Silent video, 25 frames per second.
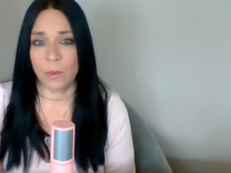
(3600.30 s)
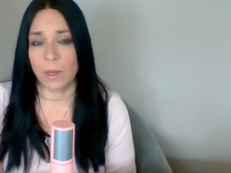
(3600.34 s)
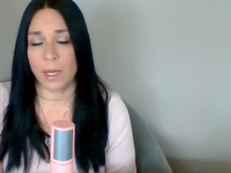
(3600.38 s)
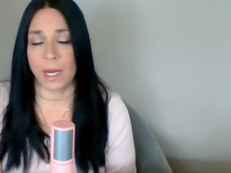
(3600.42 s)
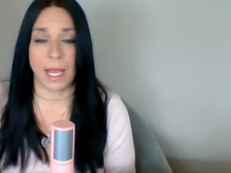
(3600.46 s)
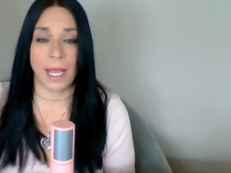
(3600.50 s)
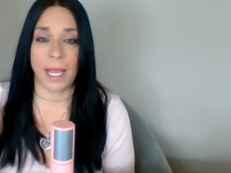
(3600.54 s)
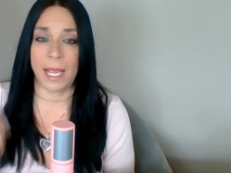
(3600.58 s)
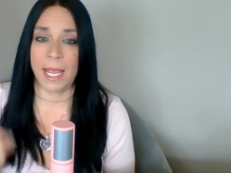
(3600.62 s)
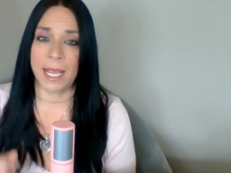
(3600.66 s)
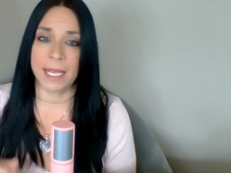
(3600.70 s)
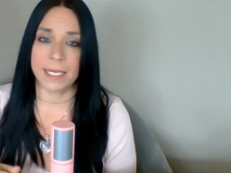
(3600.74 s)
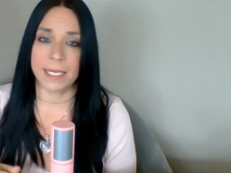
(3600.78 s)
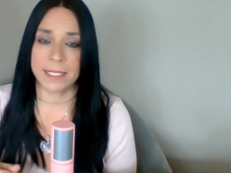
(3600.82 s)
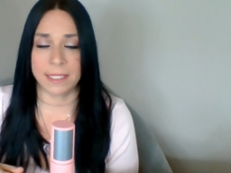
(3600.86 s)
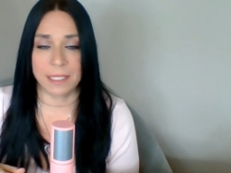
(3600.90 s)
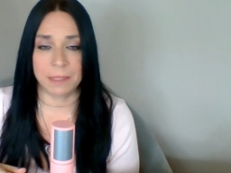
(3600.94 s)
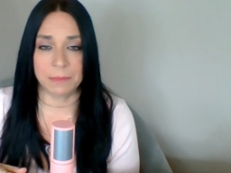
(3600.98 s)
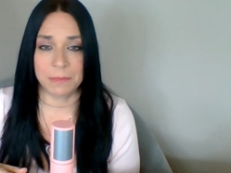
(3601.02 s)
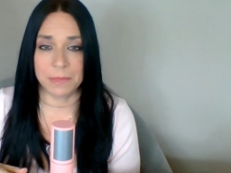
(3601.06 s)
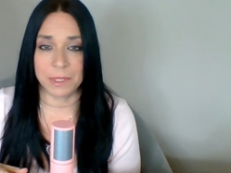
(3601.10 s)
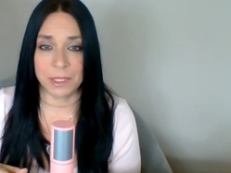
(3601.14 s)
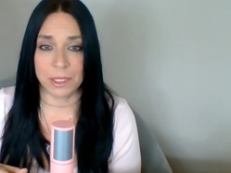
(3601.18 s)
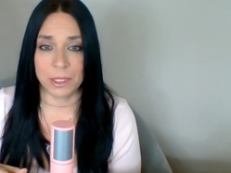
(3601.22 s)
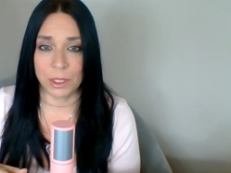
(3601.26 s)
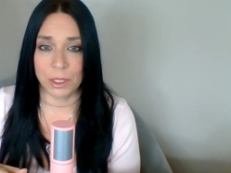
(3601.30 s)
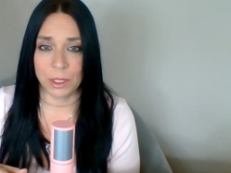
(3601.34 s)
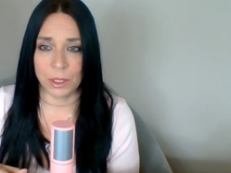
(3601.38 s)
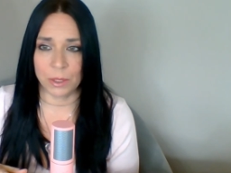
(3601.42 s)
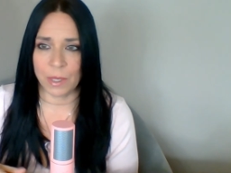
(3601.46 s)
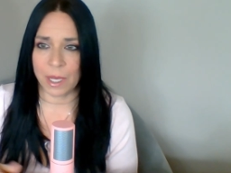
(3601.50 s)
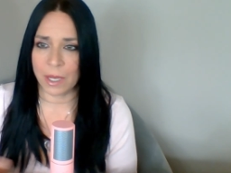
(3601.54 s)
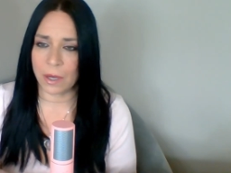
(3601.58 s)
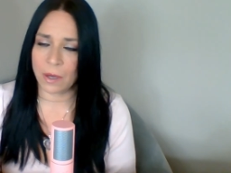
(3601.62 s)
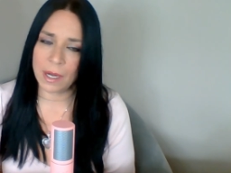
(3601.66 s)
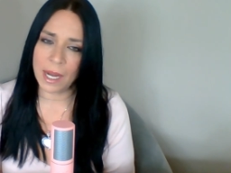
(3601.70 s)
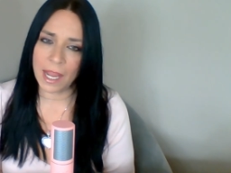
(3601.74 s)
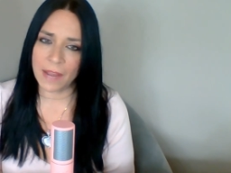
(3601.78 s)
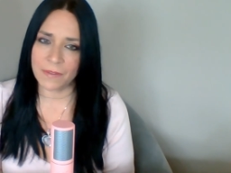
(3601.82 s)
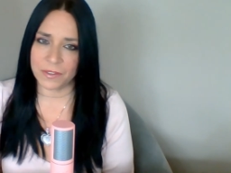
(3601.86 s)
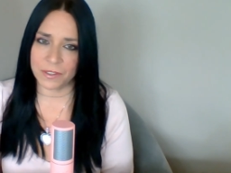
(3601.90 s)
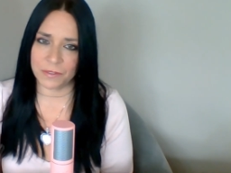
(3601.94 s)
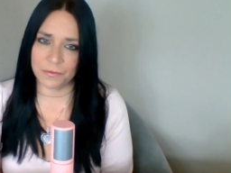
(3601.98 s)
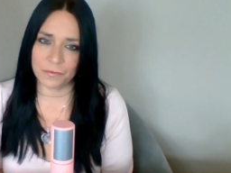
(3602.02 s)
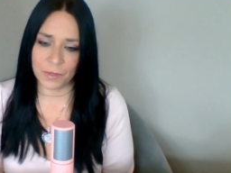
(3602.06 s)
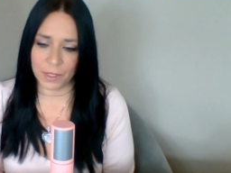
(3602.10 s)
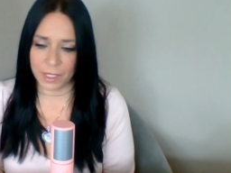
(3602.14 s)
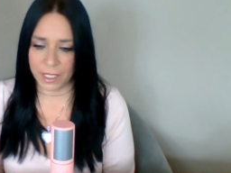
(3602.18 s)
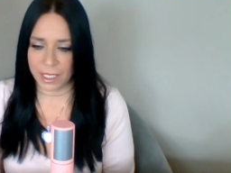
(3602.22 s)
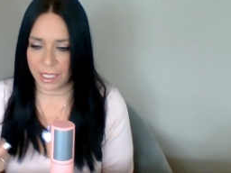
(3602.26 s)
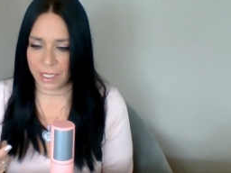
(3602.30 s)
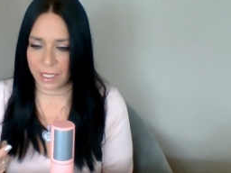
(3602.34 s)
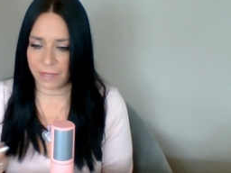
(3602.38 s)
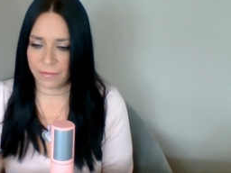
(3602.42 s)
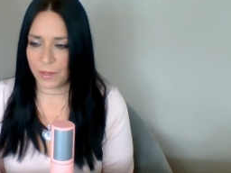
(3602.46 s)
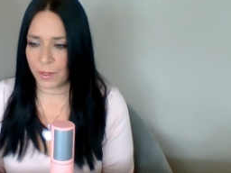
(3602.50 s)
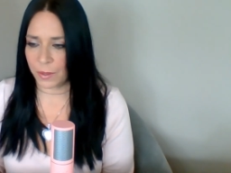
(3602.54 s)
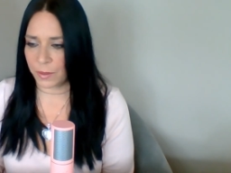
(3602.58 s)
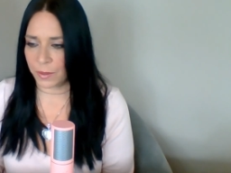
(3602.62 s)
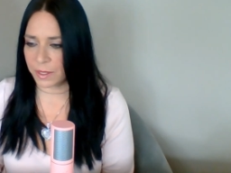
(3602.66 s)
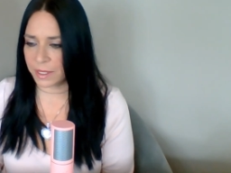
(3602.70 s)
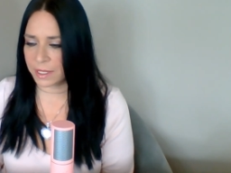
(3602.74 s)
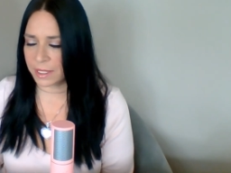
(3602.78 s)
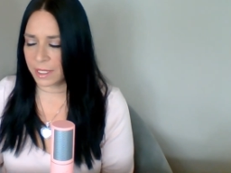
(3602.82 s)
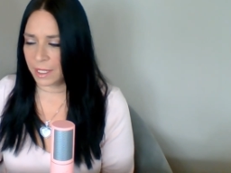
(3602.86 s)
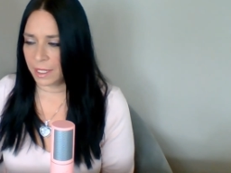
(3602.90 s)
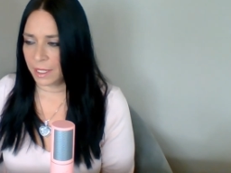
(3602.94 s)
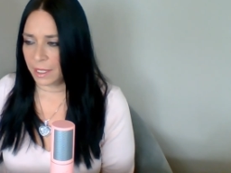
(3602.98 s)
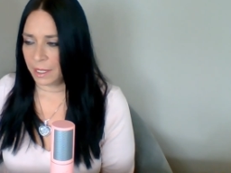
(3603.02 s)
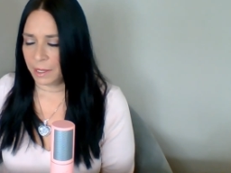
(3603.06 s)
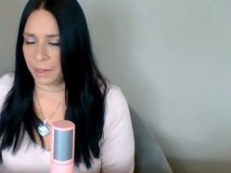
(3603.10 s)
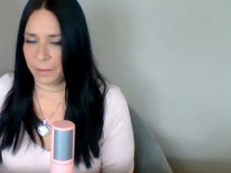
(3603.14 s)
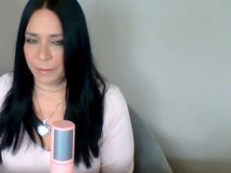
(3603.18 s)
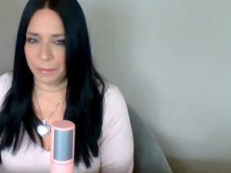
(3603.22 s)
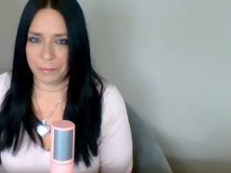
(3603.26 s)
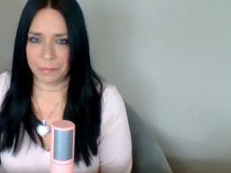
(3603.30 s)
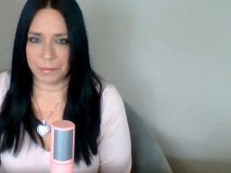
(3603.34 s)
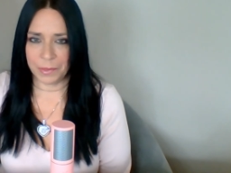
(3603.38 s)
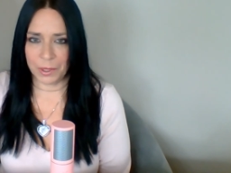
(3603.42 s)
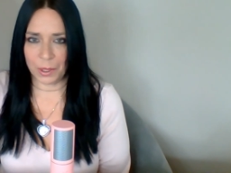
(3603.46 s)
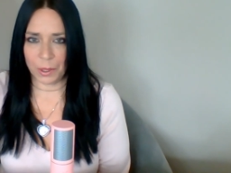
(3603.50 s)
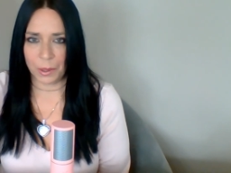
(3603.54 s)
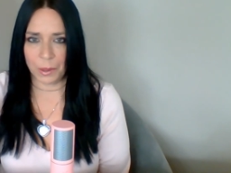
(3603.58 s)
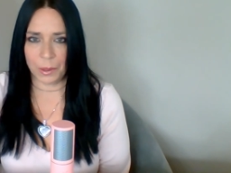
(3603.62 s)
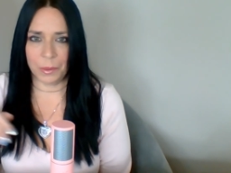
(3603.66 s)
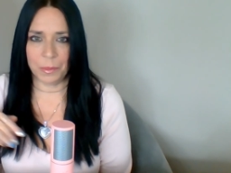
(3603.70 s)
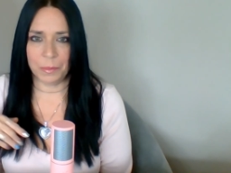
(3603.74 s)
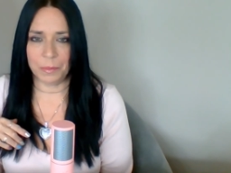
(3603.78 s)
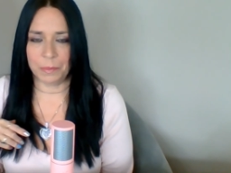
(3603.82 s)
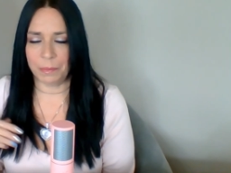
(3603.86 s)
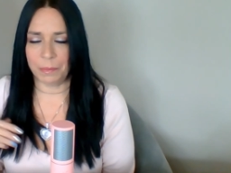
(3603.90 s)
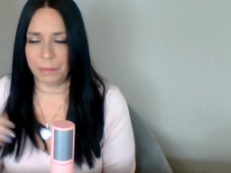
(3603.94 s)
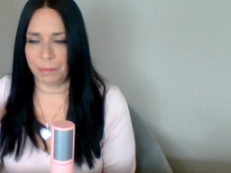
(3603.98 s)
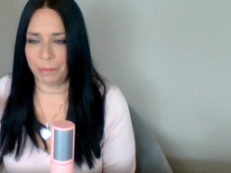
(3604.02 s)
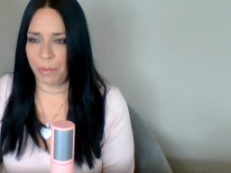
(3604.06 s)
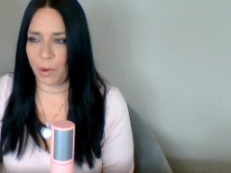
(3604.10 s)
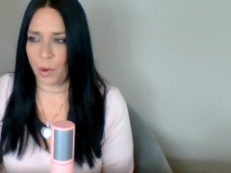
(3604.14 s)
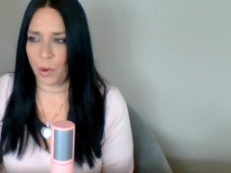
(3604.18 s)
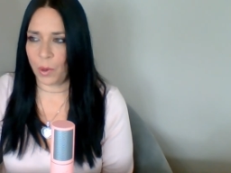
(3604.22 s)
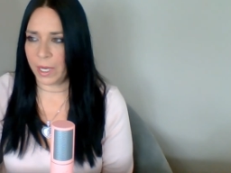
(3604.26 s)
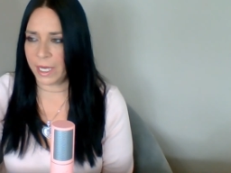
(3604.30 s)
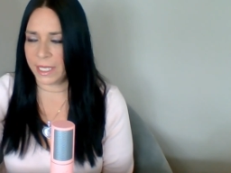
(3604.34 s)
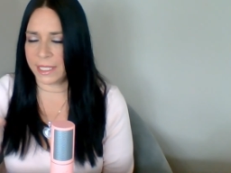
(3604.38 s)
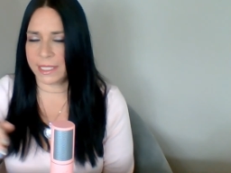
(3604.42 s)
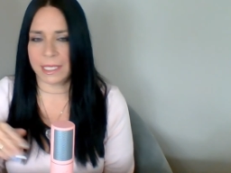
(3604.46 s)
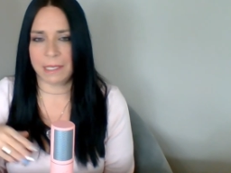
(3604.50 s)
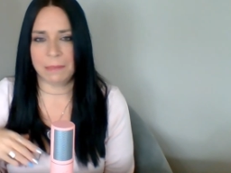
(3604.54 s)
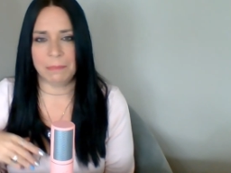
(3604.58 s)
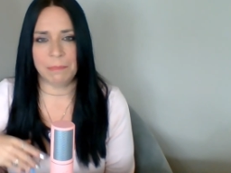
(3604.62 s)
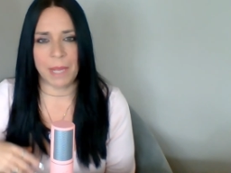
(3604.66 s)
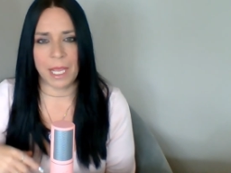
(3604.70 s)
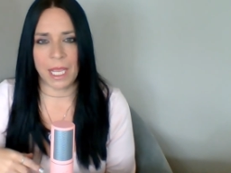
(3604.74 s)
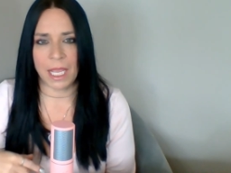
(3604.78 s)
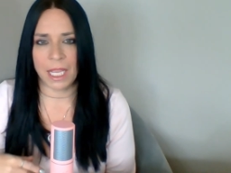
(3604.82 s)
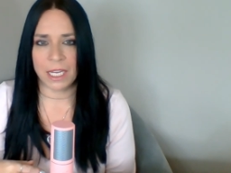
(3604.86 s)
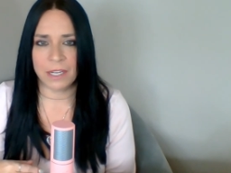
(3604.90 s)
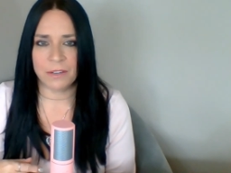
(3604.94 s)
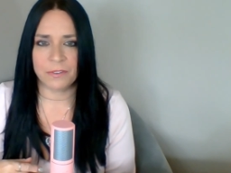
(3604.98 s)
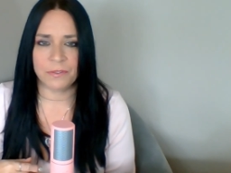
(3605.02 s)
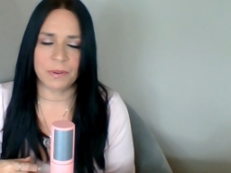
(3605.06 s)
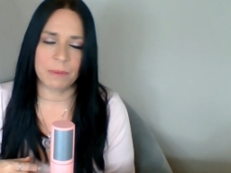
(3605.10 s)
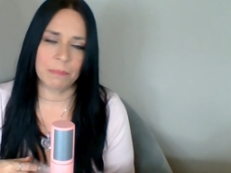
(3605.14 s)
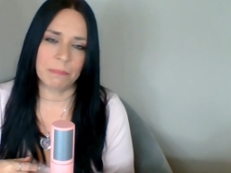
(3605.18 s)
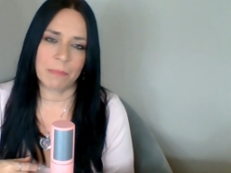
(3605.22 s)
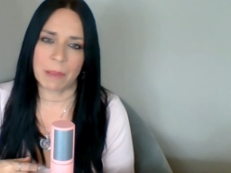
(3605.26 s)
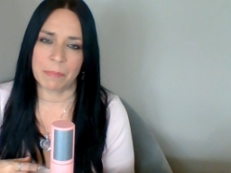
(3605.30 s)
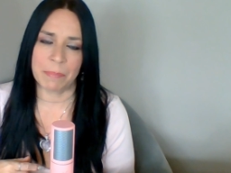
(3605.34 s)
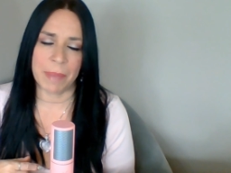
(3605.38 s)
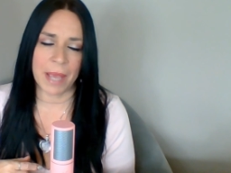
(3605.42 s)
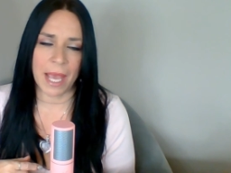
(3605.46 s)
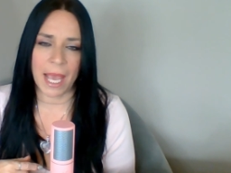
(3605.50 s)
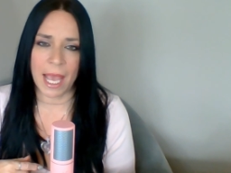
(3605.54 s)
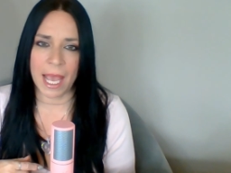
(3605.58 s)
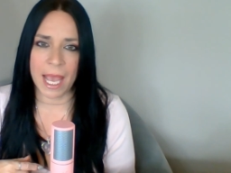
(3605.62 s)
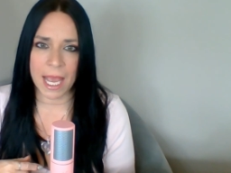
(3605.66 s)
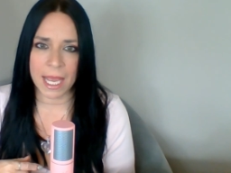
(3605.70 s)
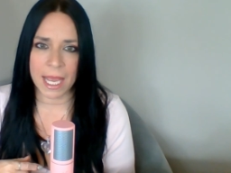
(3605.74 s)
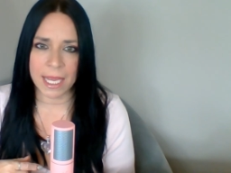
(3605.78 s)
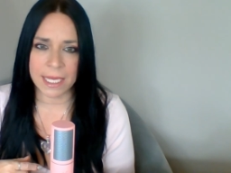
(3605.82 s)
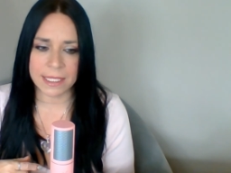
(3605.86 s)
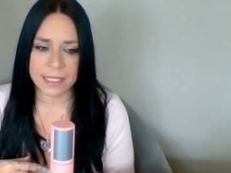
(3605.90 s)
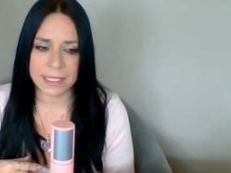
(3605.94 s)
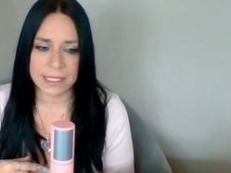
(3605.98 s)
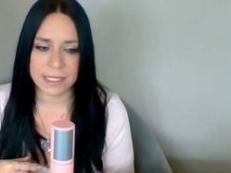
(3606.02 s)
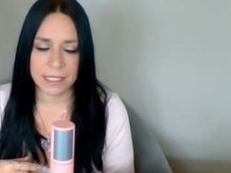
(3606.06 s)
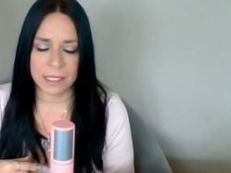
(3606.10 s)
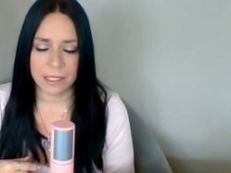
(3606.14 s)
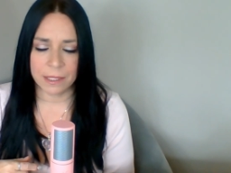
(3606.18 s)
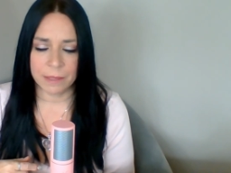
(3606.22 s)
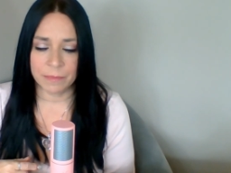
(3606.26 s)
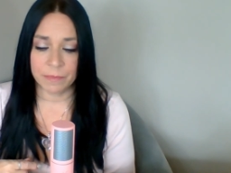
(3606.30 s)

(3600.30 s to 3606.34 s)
what I asked them to do. I don't have to forgive those, you know, boys and men from my past.